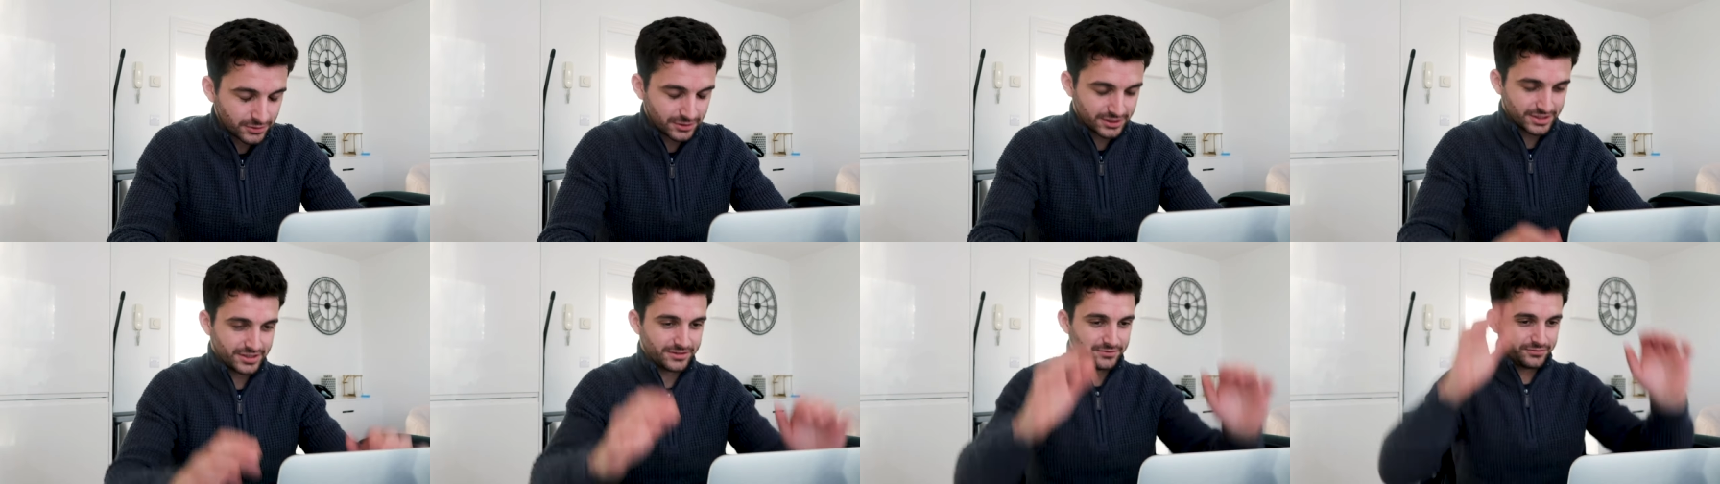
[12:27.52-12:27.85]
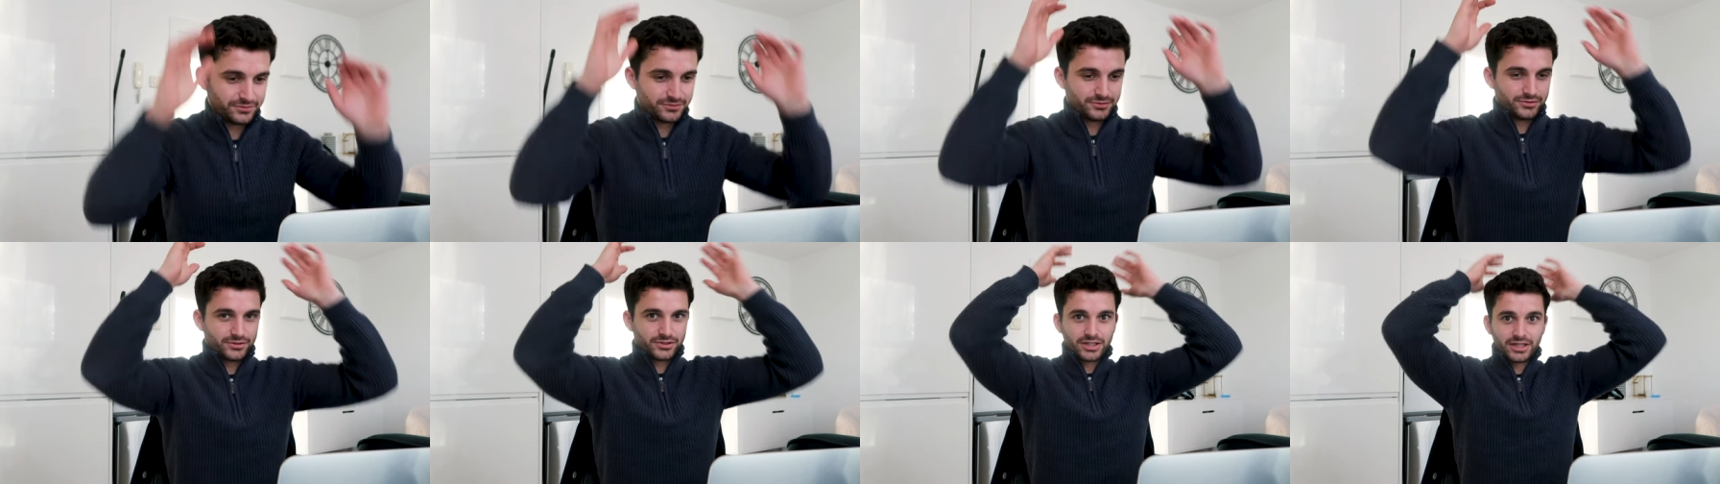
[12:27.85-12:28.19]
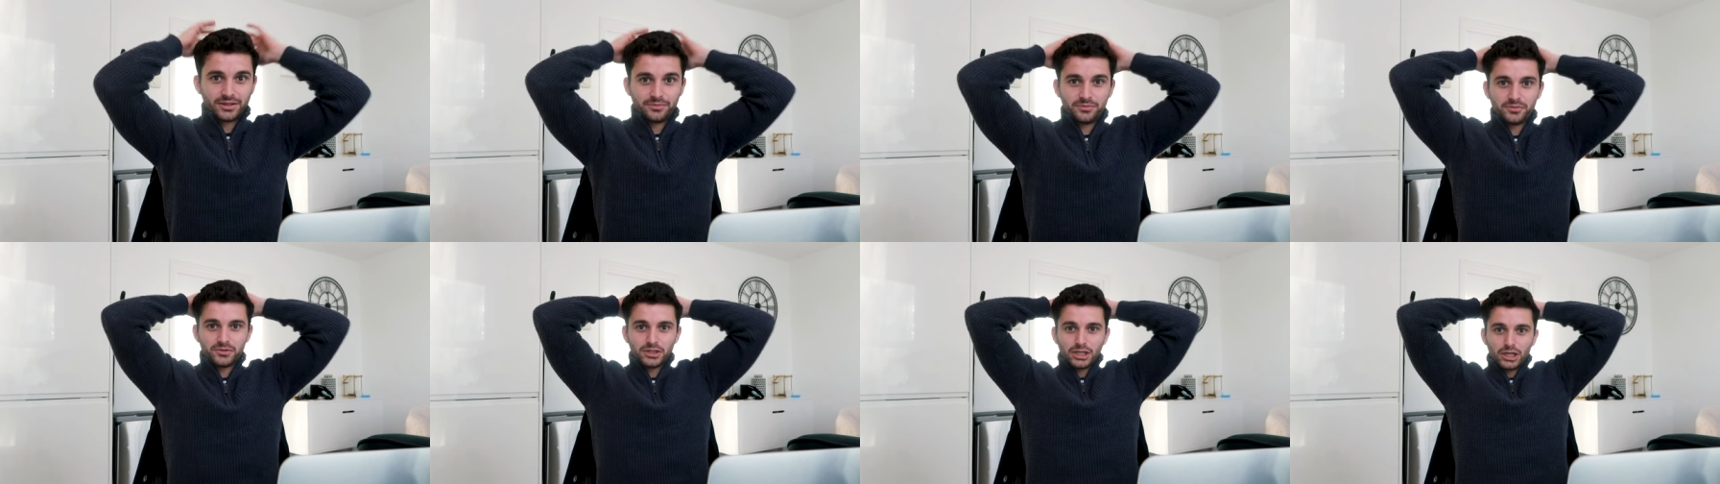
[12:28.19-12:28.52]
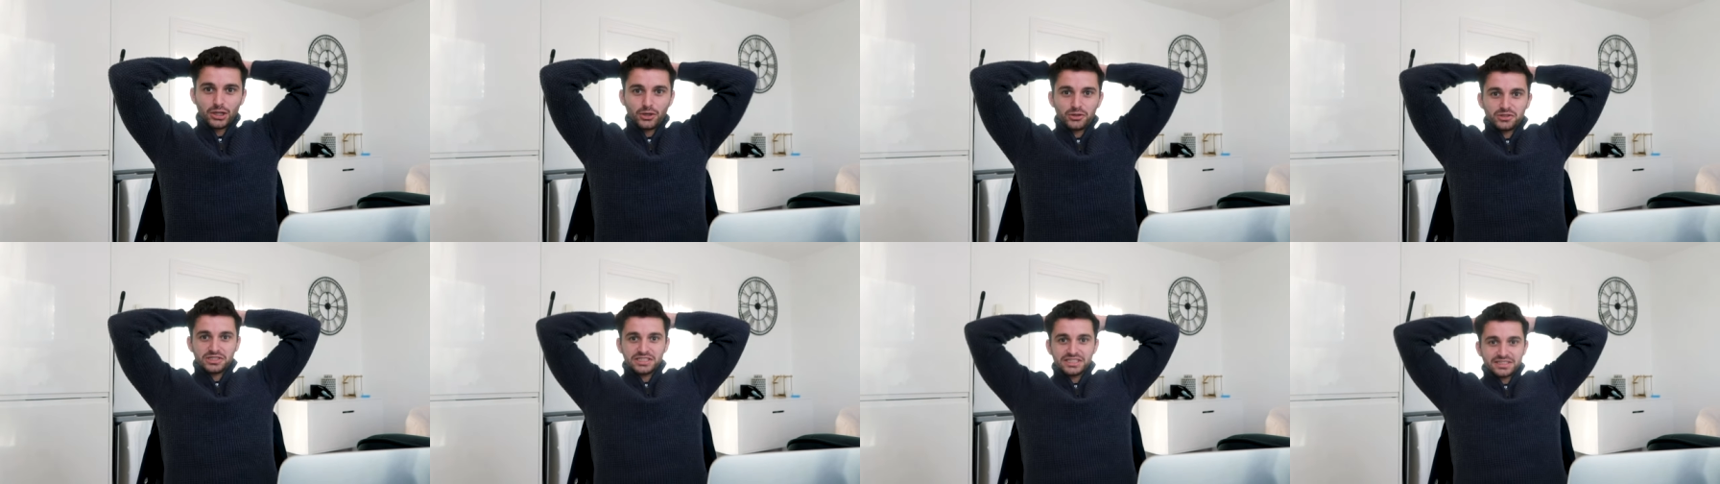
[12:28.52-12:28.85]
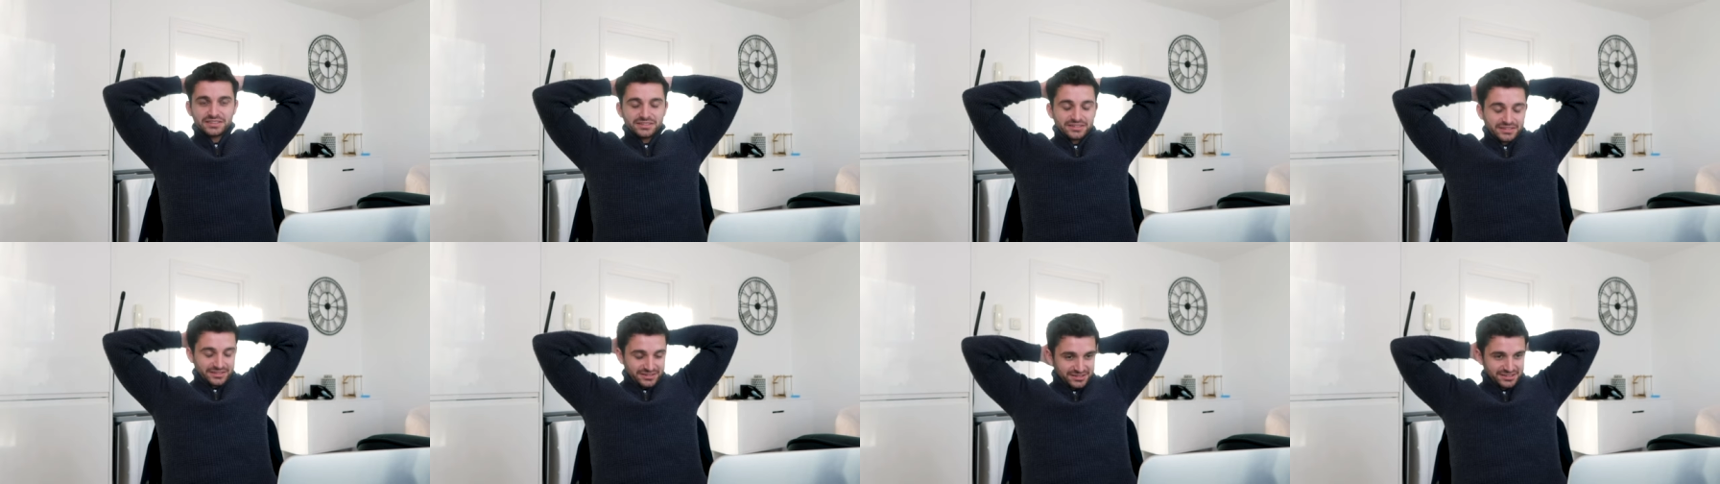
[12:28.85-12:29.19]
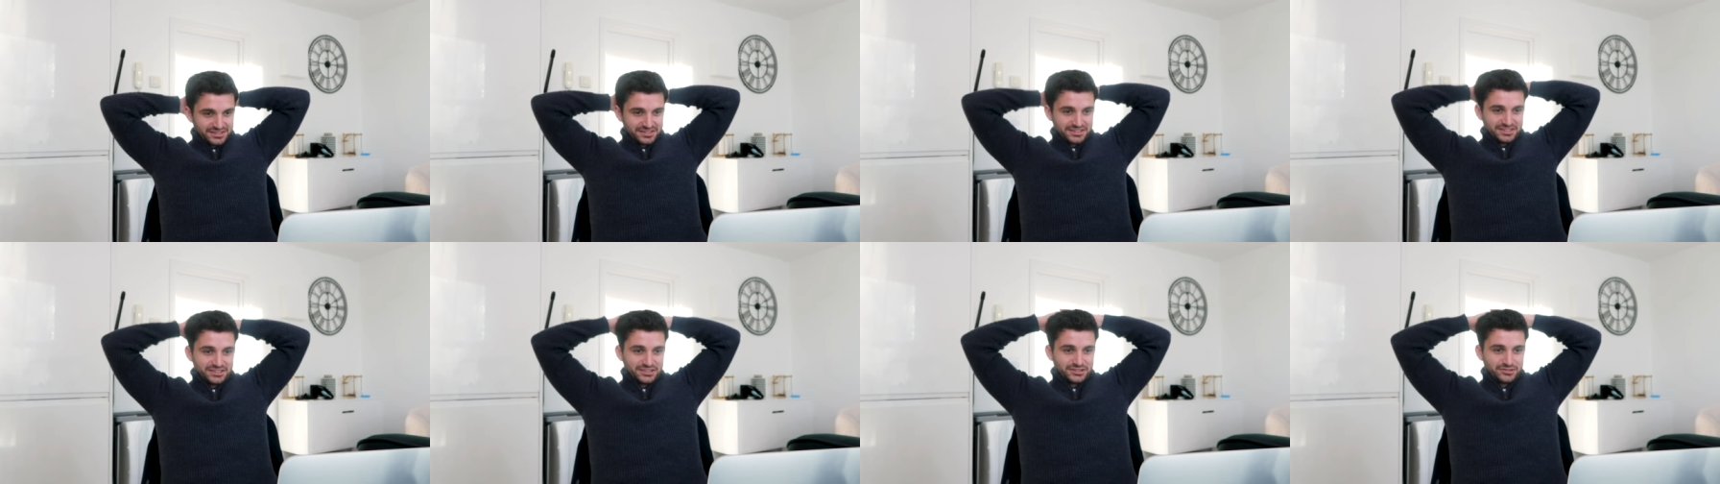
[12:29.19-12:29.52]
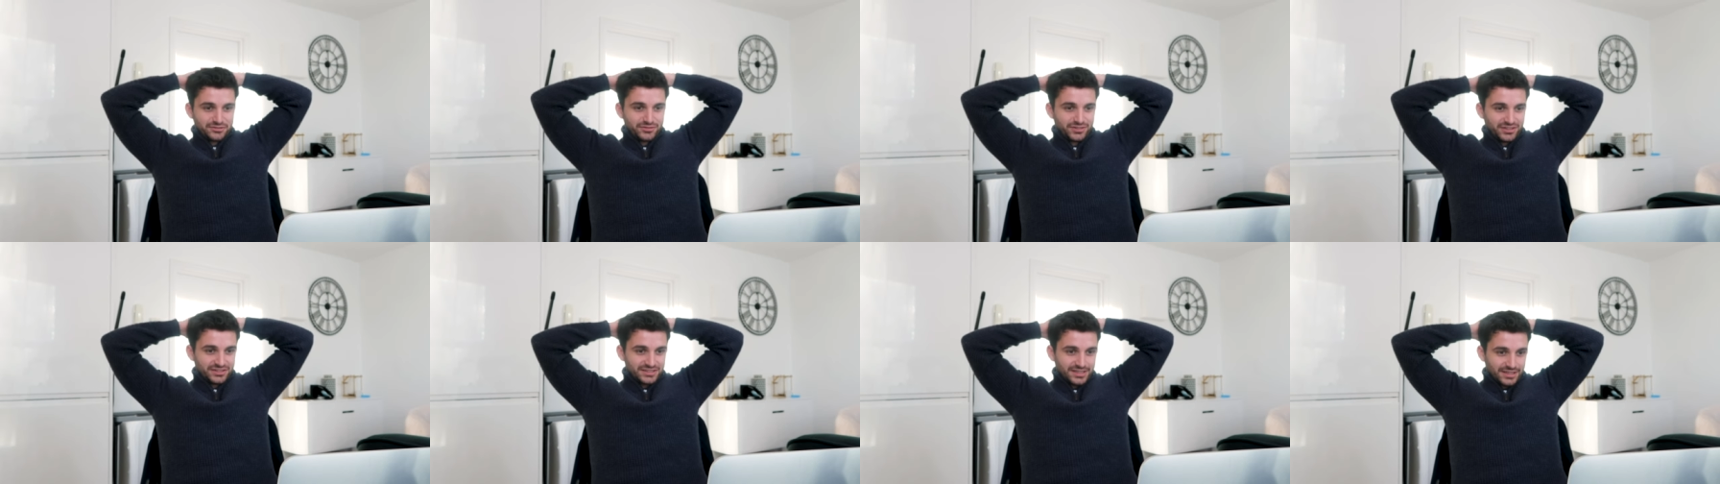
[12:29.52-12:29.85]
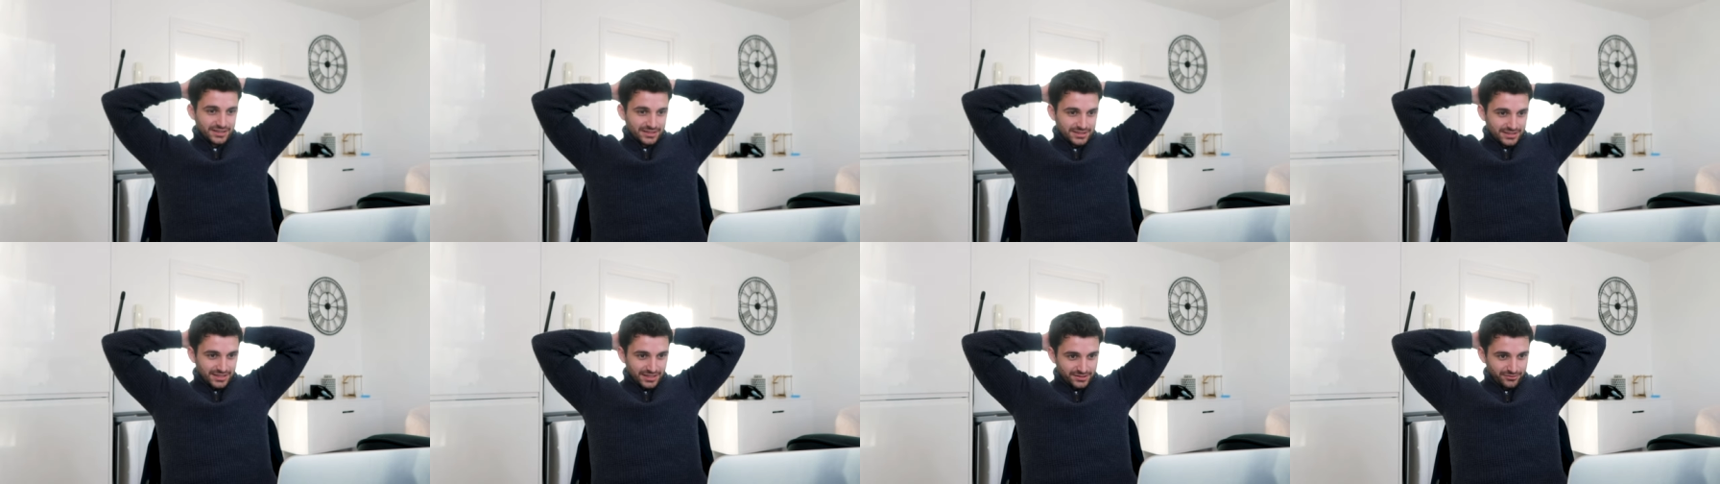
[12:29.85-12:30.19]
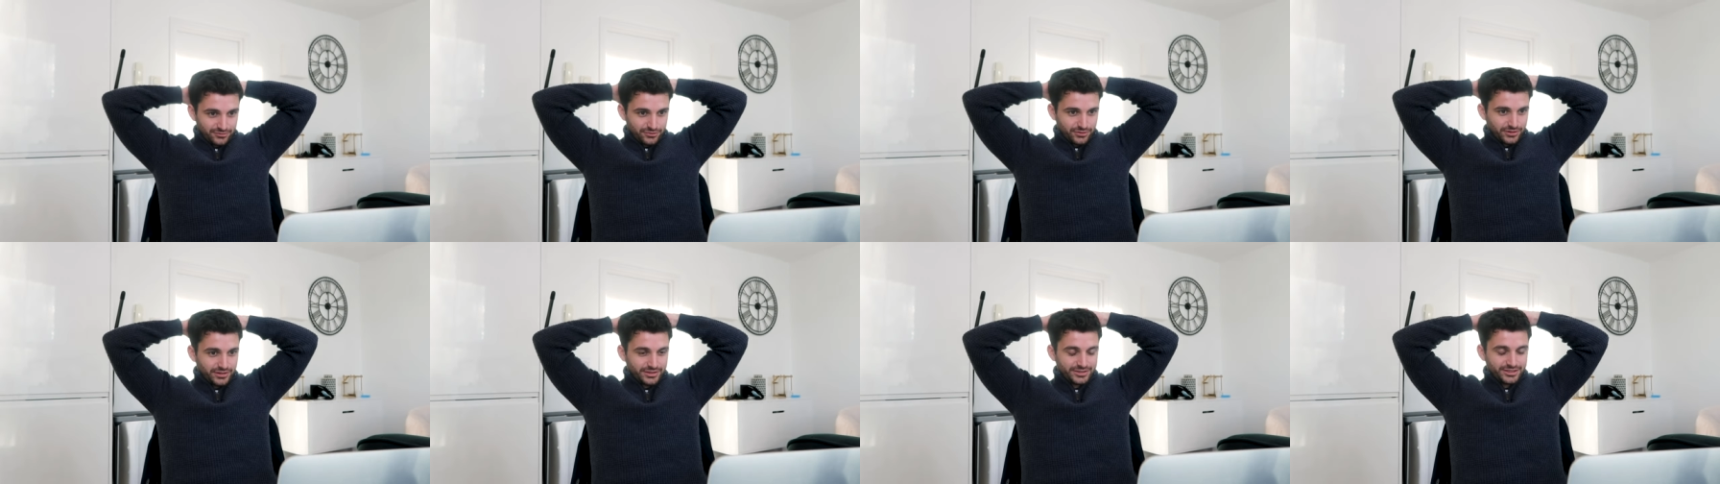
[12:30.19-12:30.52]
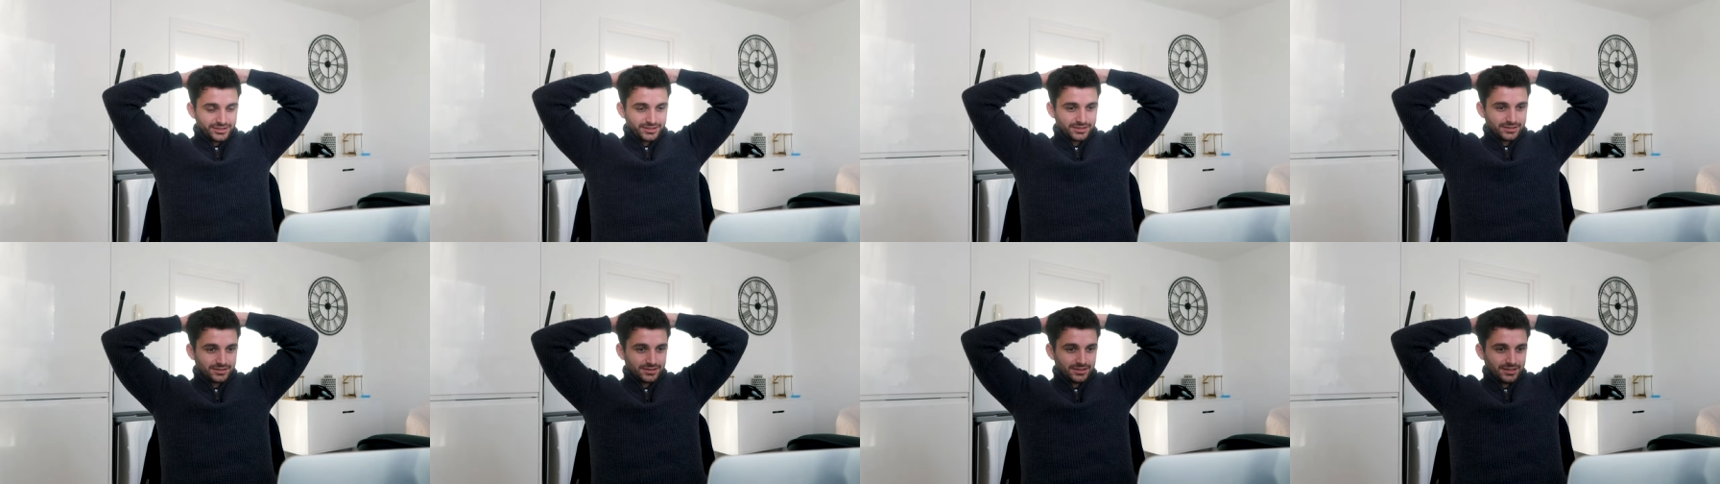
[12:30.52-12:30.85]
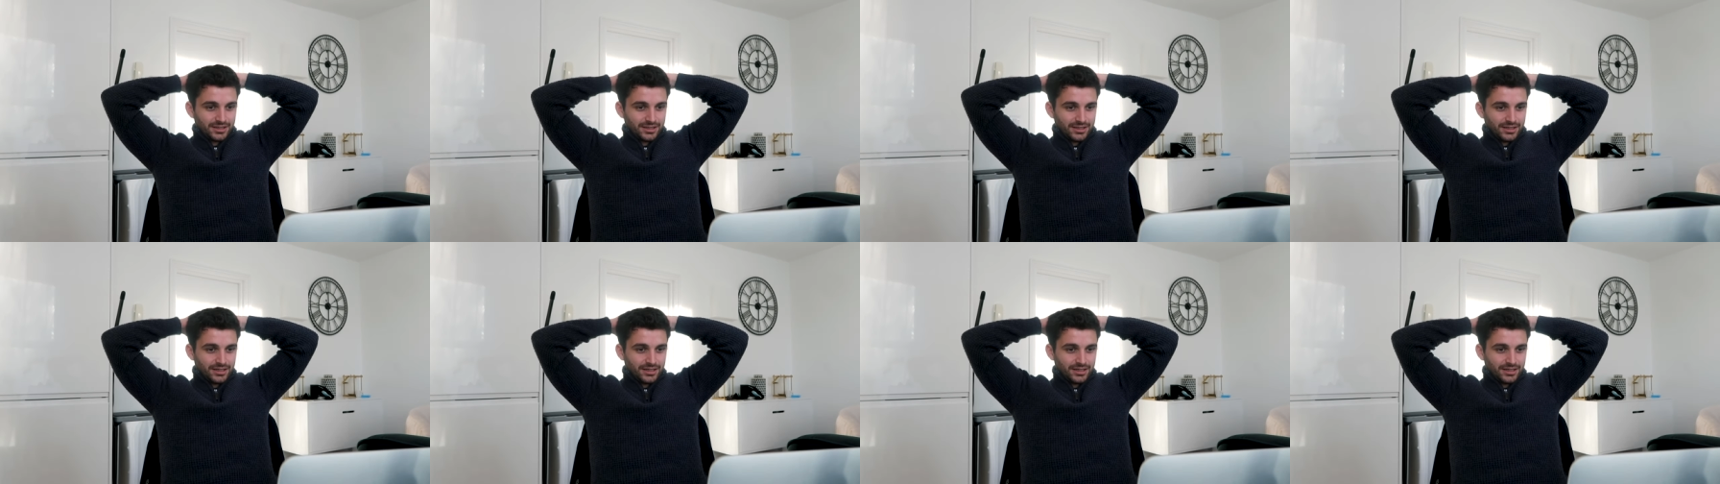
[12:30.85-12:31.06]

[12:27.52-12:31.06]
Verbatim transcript: Okay, okay, loading. This feels like it's taking for ages.